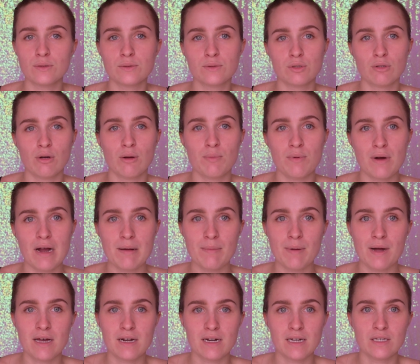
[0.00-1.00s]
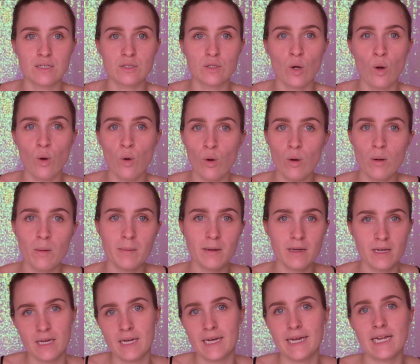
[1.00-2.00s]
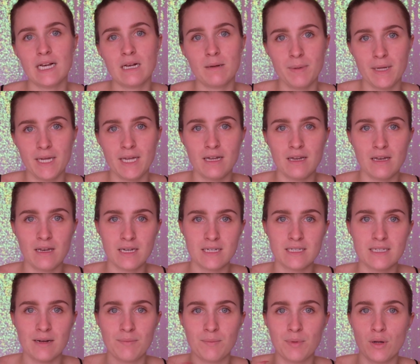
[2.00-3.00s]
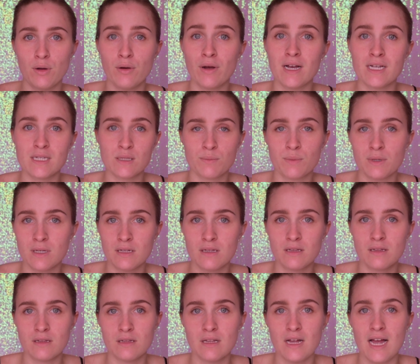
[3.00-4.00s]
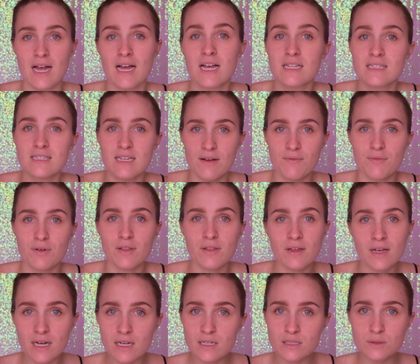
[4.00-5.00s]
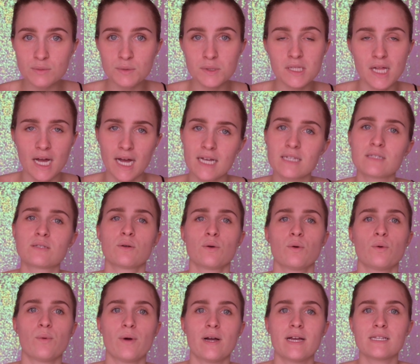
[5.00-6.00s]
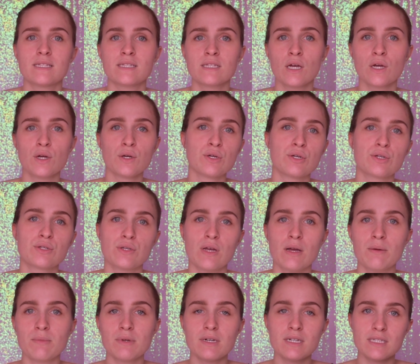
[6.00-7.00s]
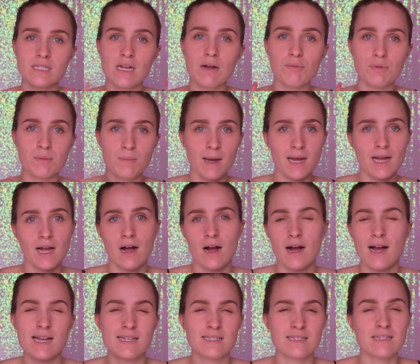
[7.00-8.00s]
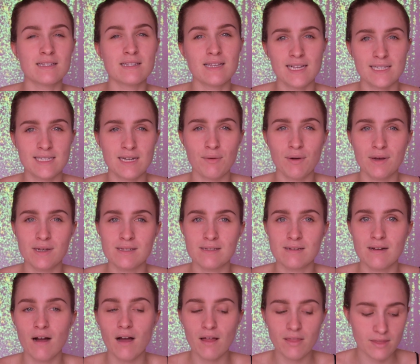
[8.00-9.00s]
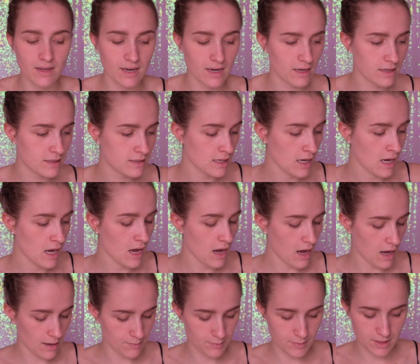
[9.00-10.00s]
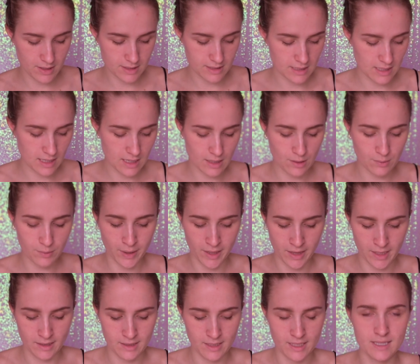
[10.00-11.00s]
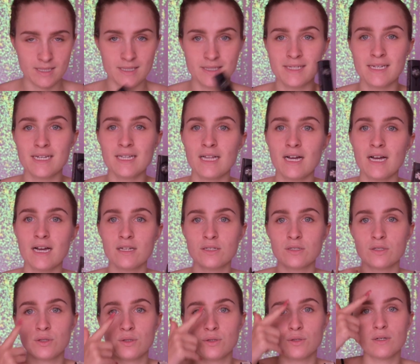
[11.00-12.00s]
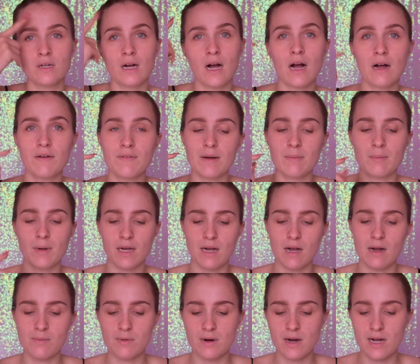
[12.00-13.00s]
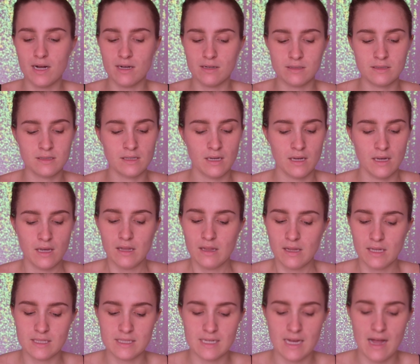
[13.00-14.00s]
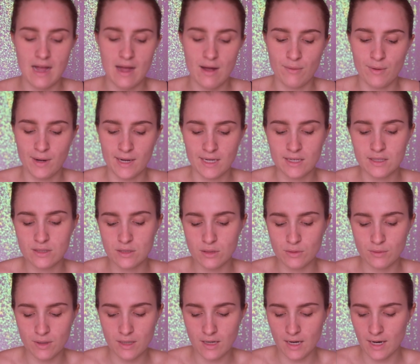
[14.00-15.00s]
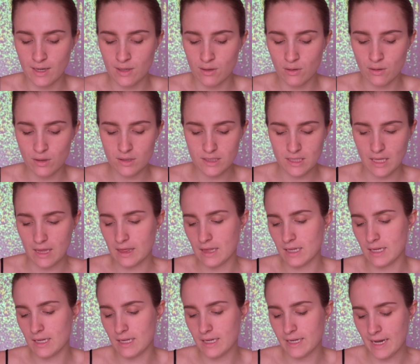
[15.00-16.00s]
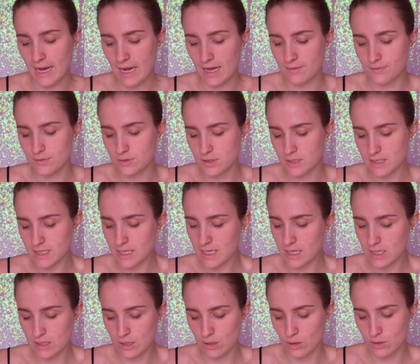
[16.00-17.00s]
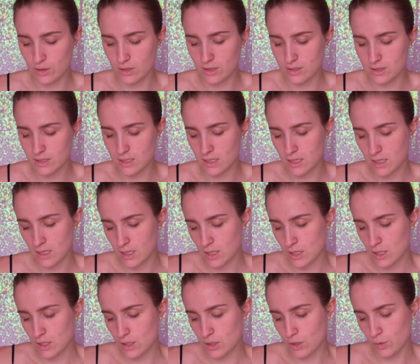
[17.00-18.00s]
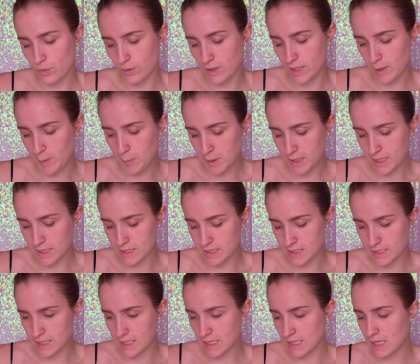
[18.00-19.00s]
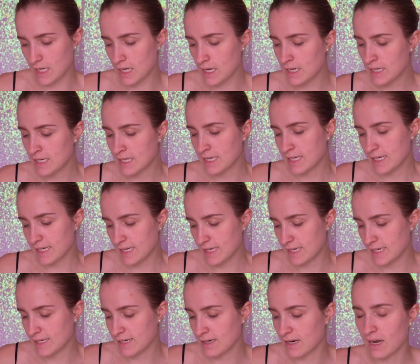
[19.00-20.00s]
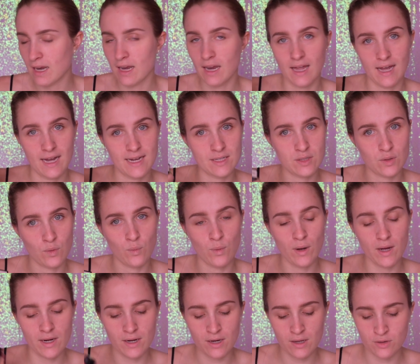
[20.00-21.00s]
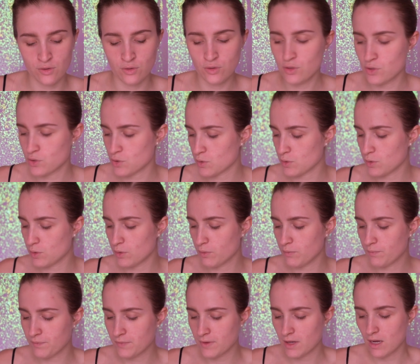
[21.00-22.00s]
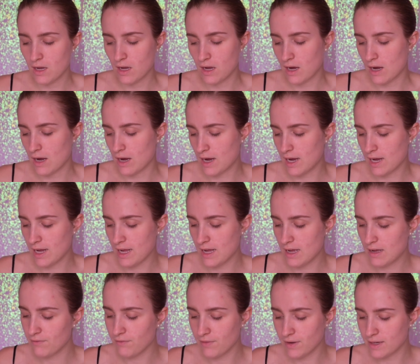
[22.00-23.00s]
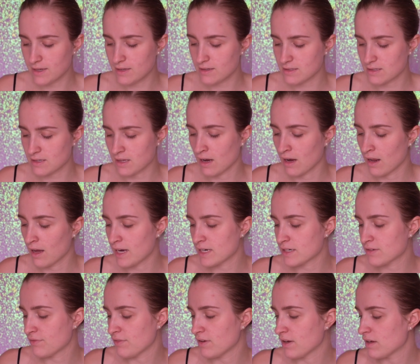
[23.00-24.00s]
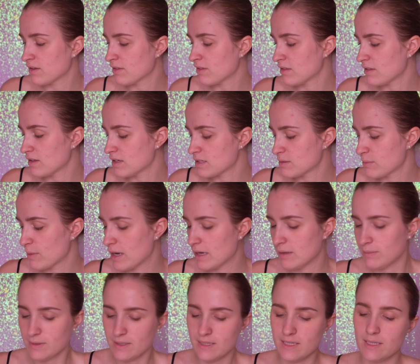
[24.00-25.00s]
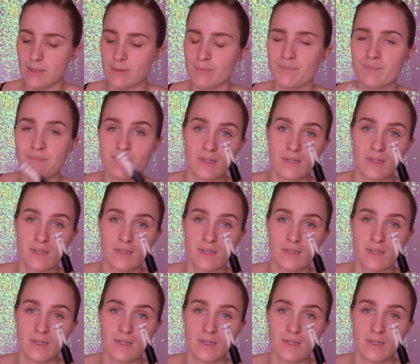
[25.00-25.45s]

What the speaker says: Duo Brow Powder in taupe. It'll be linked down below as well as everything else will, as always. So I'm going to start with my eyes because that's how I start things. I'm going to start with the concealer to carve out my eyebrows. That's how I do it. I got the Kat Von D Lock-It Cream Concealer in Light 1 Neutral. I have a slight fear that this may be